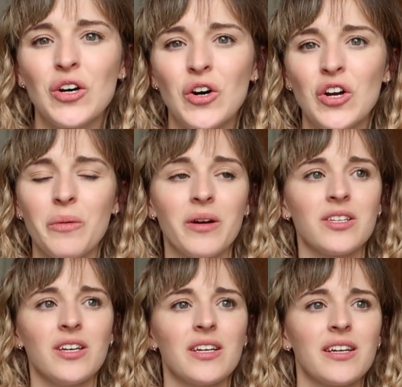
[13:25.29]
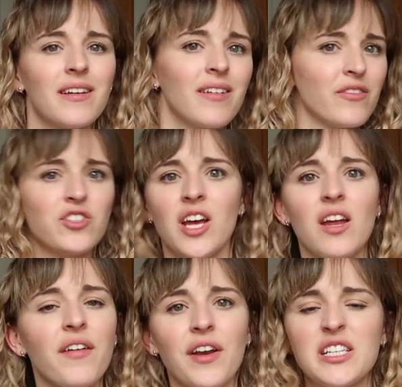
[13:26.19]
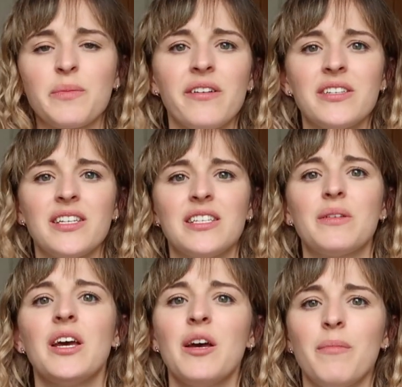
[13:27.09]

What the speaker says: or you want to kind of share your own experiences,